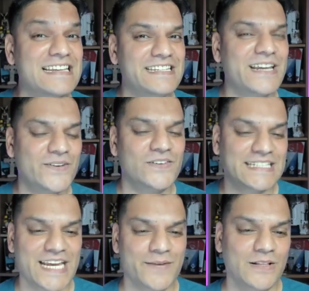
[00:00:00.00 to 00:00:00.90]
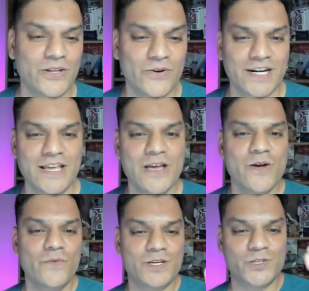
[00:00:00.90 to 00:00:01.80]
data was table loaded,
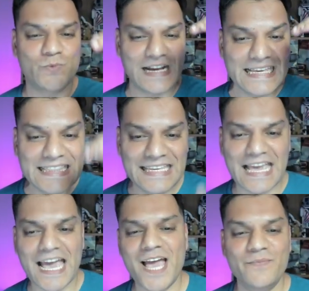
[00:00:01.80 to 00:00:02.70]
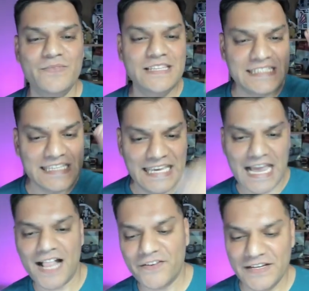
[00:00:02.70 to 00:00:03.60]
which is why in the app, these
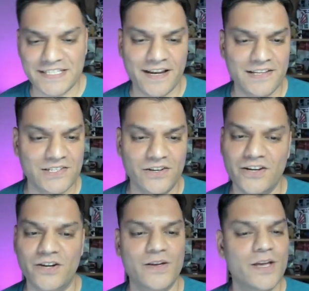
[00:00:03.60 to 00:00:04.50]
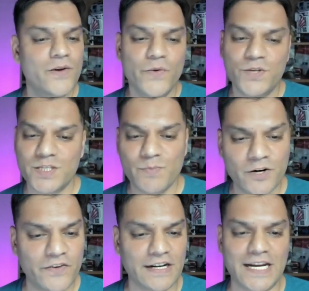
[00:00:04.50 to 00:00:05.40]
gallery settings look good, which is perfect.